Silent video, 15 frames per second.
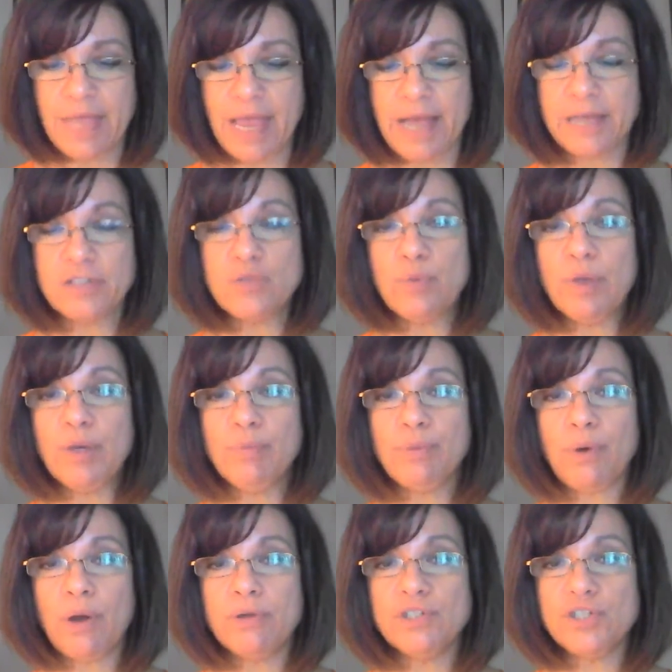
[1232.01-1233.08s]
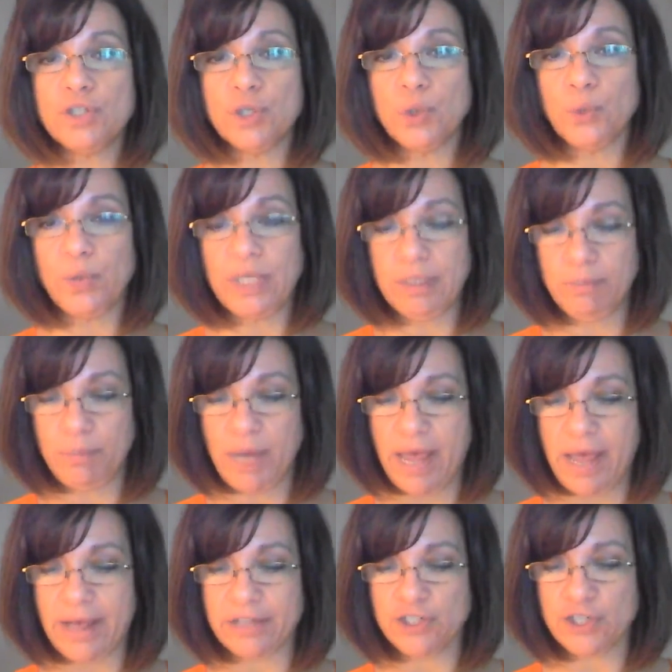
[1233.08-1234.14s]
As we approach the green
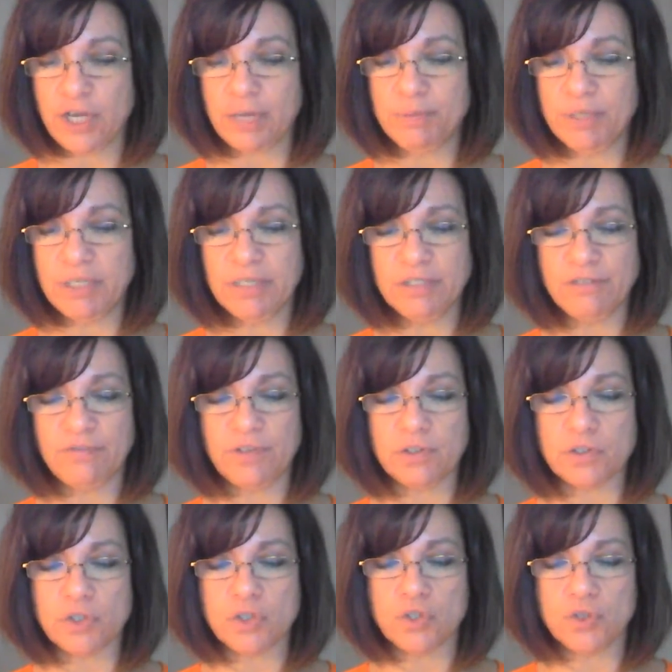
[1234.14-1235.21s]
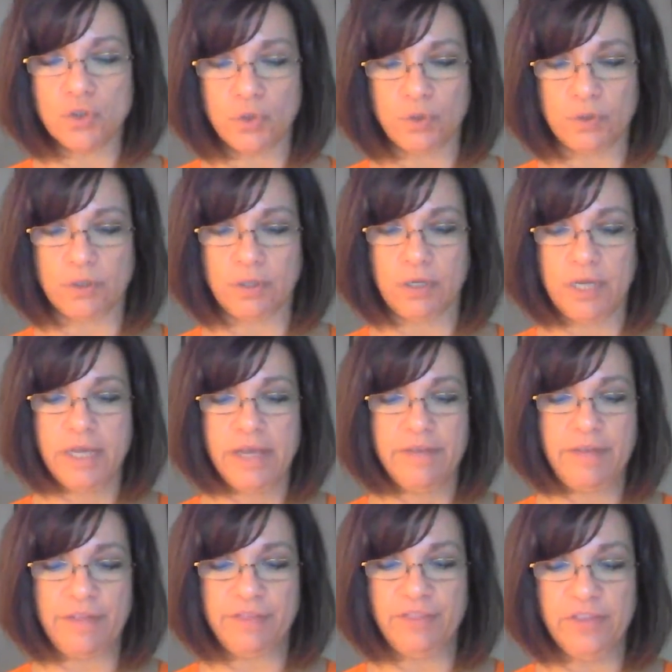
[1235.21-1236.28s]
patch, I begin to feel certain
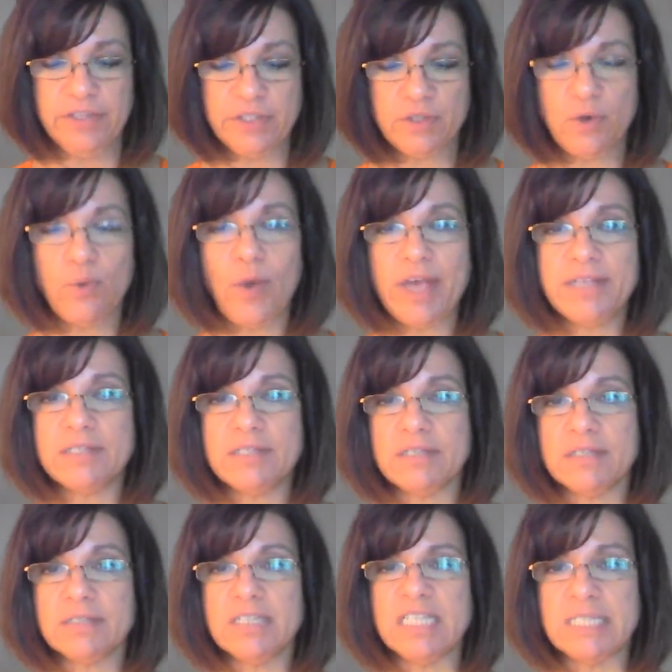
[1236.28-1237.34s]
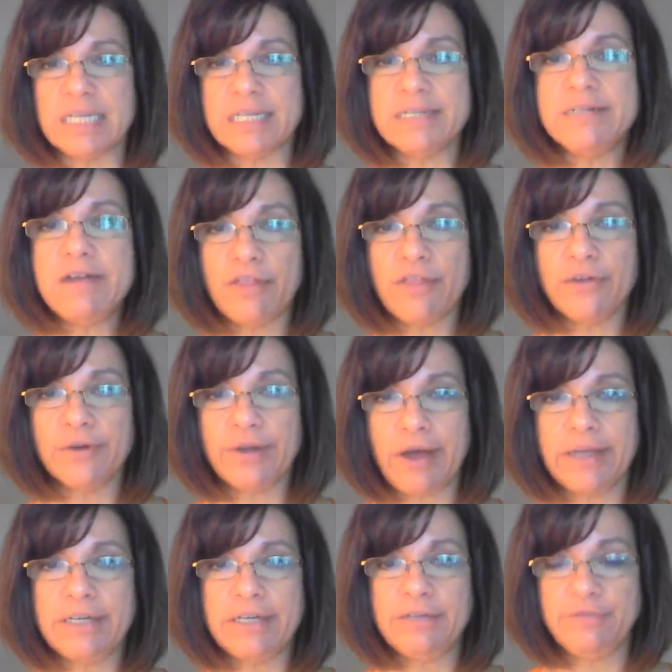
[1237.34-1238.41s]
that this oasis is another
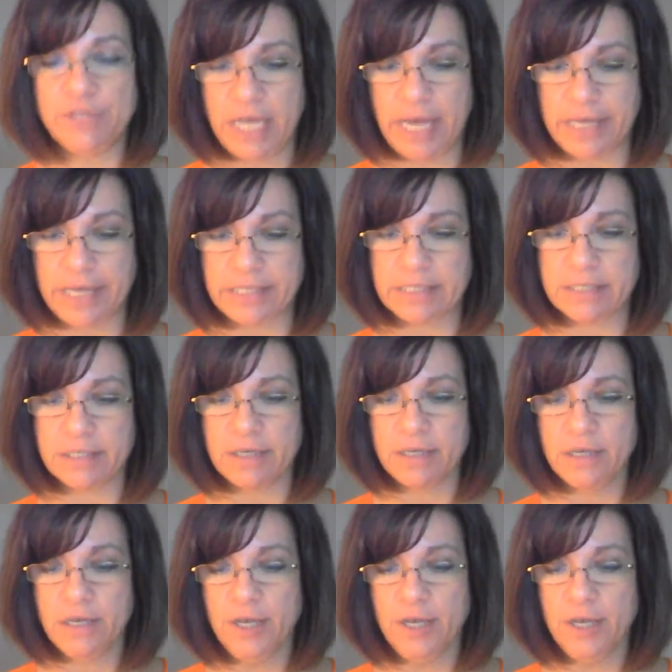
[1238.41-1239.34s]
kind of test.